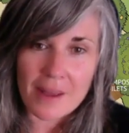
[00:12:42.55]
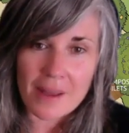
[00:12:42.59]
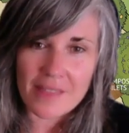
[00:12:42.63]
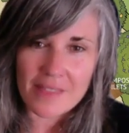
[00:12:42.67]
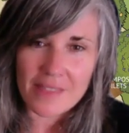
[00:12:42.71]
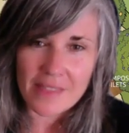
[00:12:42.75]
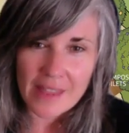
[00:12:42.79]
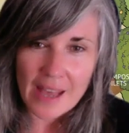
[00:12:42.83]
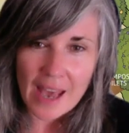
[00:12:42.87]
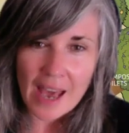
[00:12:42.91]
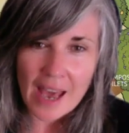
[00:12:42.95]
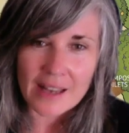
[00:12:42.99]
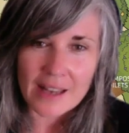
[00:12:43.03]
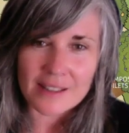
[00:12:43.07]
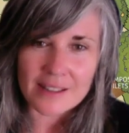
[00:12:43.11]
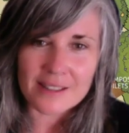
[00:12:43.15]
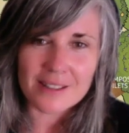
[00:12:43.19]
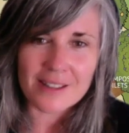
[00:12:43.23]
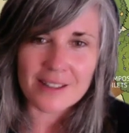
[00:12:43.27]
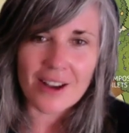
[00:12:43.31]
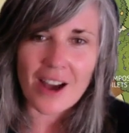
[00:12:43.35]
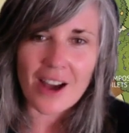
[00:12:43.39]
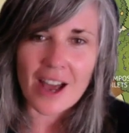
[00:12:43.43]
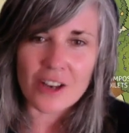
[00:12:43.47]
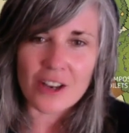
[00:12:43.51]
And that
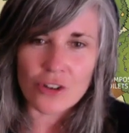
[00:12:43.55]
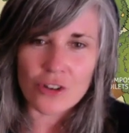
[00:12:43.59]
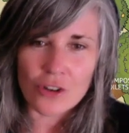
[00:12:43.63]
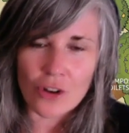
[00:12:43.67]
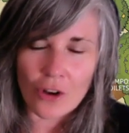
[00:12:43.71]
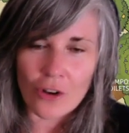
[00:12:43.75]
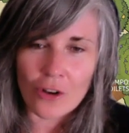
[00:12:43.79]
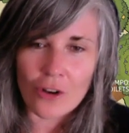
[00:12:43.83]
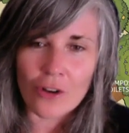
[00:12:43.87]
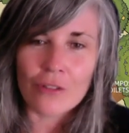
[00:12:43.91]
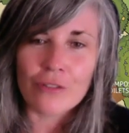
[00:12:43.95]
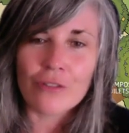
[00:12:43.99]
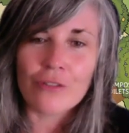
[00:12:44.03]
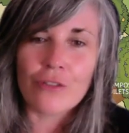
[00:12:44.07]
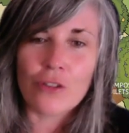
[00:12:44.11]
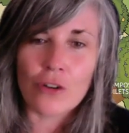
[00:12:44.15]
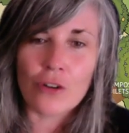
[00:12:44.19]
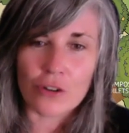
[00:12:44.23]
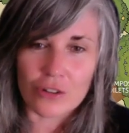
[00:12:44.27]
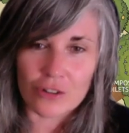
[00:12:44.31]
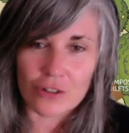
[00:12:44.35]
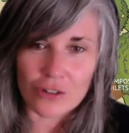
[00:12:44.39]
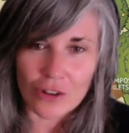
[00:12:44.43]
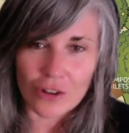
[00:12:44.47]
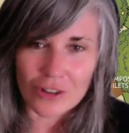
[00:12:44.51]
I know
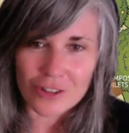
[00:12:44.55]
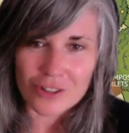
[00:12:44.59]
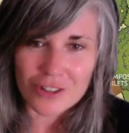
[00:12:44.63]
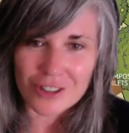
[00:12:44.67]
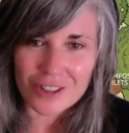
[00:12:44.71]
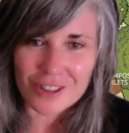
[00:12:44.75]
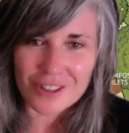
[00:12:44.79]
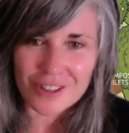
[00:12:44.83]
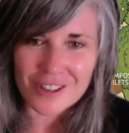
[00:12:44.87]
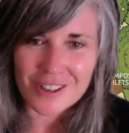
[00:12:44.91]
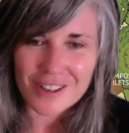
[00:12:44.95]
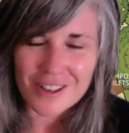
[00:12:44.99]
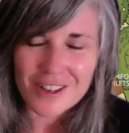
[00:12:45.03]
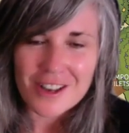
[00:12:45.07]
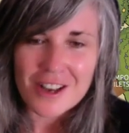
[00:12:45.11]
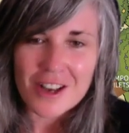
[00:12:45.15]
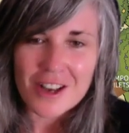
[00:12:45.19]
for certain